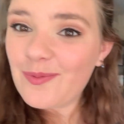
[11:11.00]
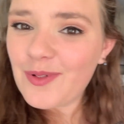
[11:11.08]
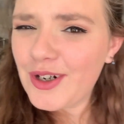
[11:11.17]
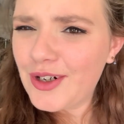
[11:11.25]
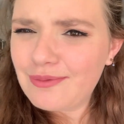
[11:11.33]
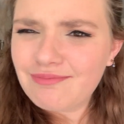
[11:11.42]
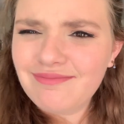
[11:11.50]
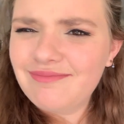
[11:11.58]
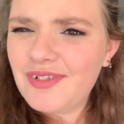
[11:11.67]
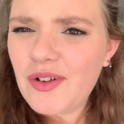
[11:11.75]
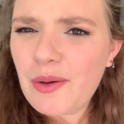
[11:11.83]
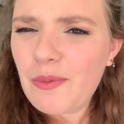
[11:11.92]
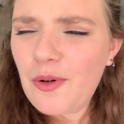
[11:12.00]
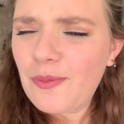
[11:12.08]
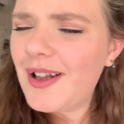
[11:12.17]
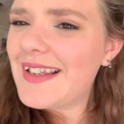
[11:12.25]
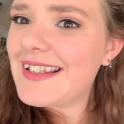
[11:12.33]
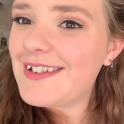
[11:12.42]
or no I won't.
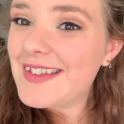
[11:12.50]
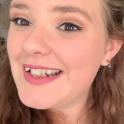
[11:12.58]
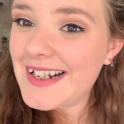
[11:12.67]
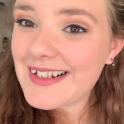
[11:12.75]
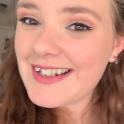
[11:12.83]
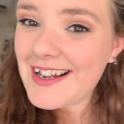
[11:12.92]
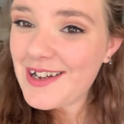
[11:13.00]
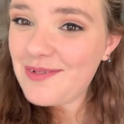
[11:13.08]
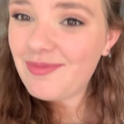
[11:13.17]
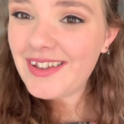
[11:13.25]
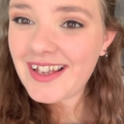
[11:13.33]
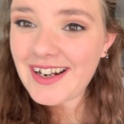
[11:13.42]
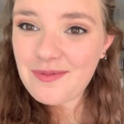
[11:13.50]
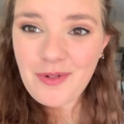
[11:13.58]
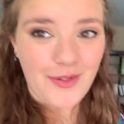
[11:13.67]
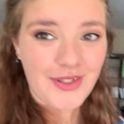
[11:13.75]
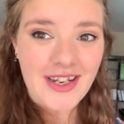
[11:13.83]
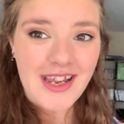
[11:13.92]
I'll see you the next time that I
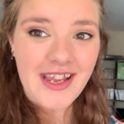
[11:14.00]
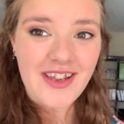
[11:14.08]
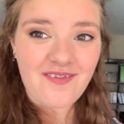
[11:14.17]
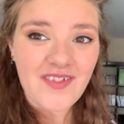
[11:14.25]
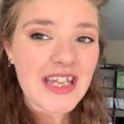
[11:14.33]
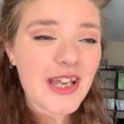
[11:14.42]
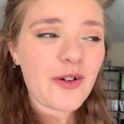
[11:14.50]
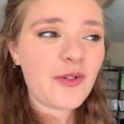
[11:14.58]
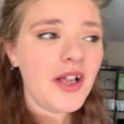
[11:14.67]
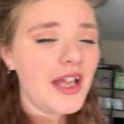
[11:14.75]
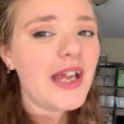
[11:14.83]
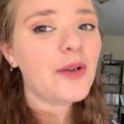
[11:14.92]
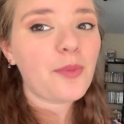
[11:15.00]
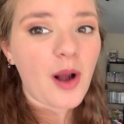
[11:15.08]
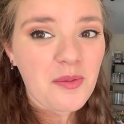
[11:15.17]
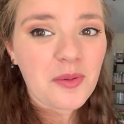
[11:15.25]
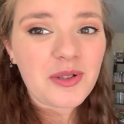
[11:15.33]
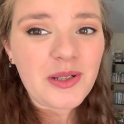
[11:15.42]
post a video. It
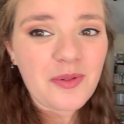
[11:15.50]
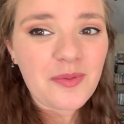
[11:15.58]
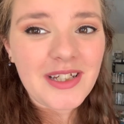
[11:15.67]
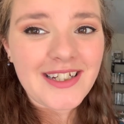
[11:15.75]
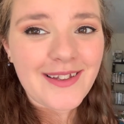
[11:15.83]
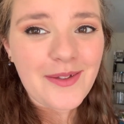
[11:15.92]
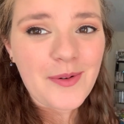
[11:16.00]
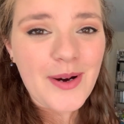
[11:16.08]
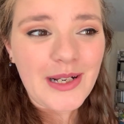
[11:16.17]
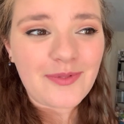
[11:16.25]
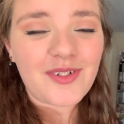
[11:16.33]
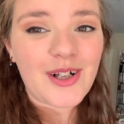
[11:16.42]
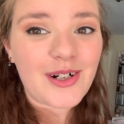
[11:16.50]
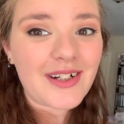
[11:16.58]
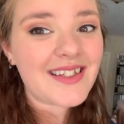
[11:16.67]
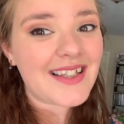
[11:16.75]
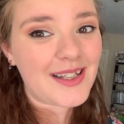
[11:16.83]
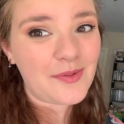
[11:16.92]
probably will be another writing vlog
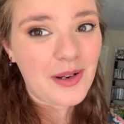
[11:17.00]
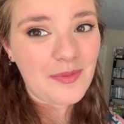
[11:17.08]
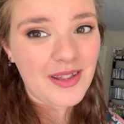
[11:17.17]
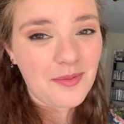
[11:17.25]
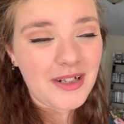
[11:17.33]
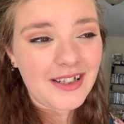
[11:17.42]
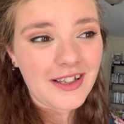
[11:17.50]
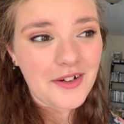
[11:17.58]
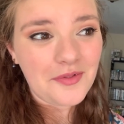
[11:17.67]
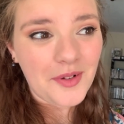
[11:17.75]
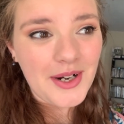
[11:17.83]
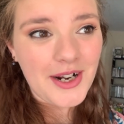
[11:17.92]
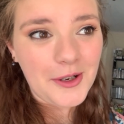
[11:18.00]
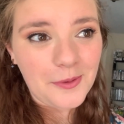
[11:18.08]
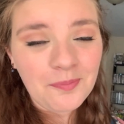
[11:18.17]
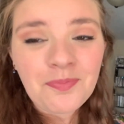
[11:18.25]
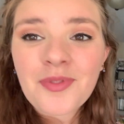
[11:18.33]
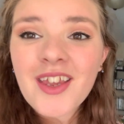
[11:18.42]
because that's what I'm in the middle of right now.
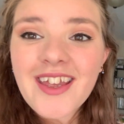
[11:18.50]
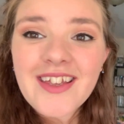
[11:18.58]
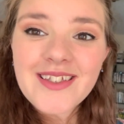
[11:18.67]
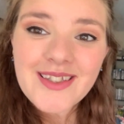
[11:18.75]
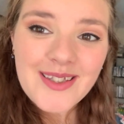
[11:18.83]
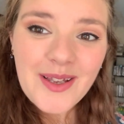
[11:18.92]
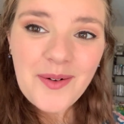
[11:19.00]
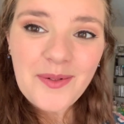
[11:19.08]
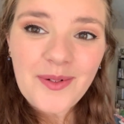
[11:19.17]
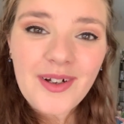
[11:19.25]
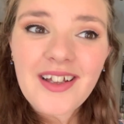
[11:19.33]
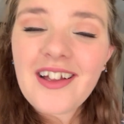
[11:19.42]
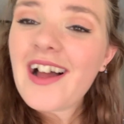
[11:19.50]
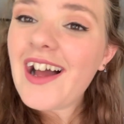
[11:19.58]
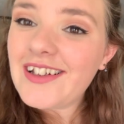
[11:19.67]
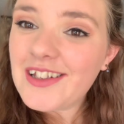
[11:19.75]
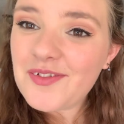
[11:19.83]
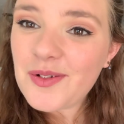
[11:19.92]
So
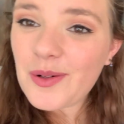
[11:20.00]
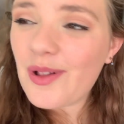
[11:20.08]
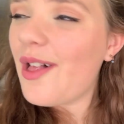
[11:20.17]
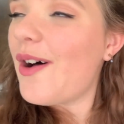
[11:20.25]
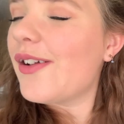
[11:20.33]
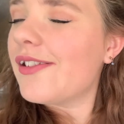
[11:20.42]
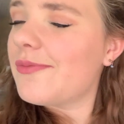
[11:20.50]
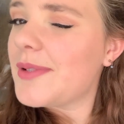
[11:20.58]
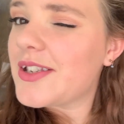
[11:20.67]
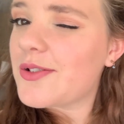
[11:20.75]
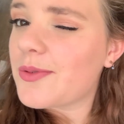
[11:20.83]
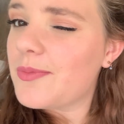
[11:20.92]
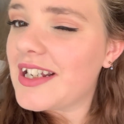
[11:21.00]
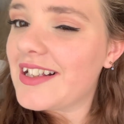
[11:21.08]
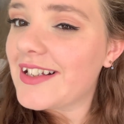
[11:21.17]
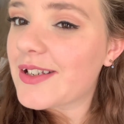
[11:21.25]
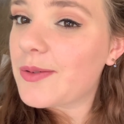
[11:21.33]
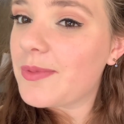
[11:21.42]
I love you all. All of my social media
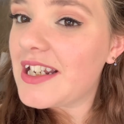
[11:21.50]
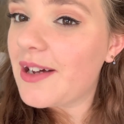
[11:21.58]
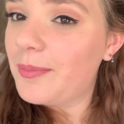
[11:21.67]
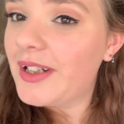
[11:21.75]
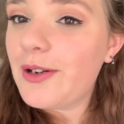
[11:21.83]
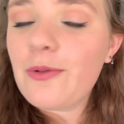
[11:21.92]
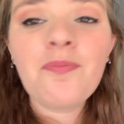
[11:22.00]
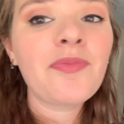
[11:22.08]
links will be down below.